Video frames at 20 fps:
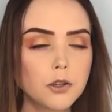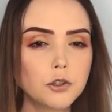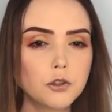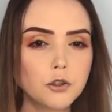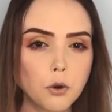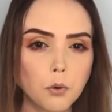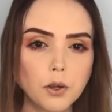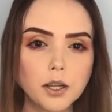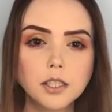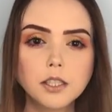
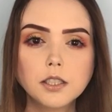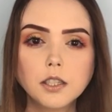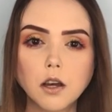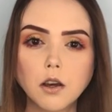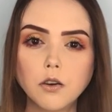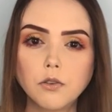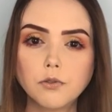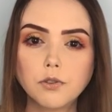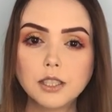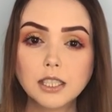choice
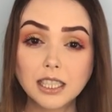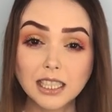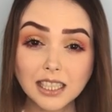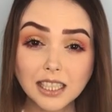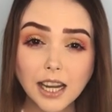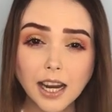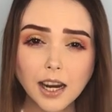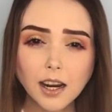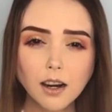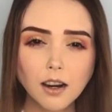of
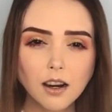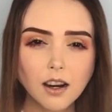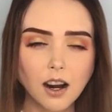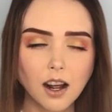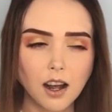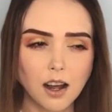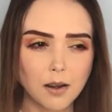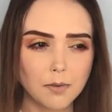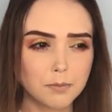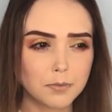skincare
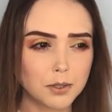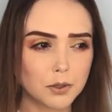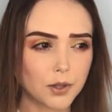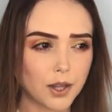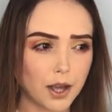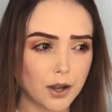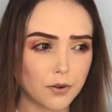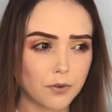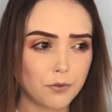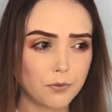um, so
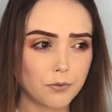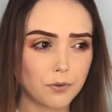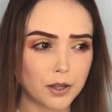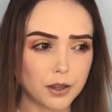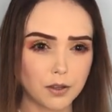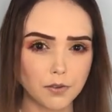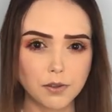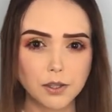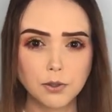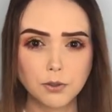that
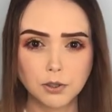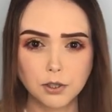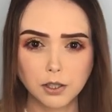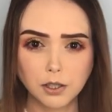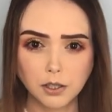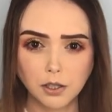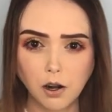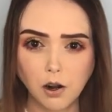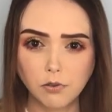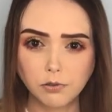in the
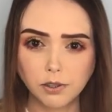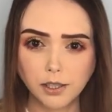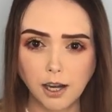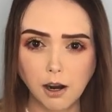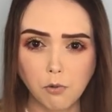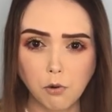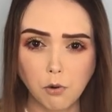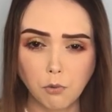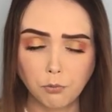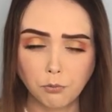future, hopefully,
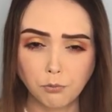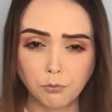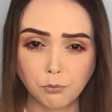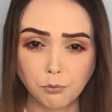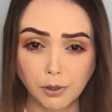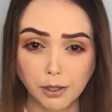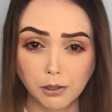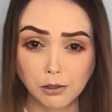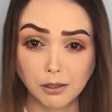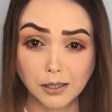I won't
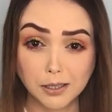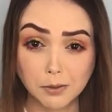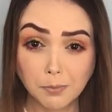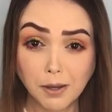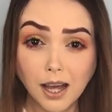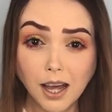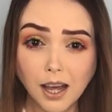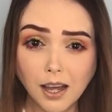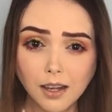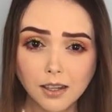wrinkle as
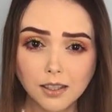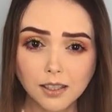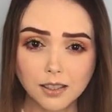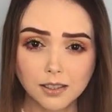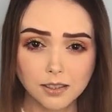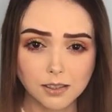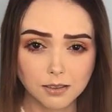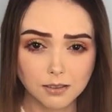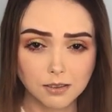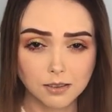bad
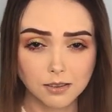as,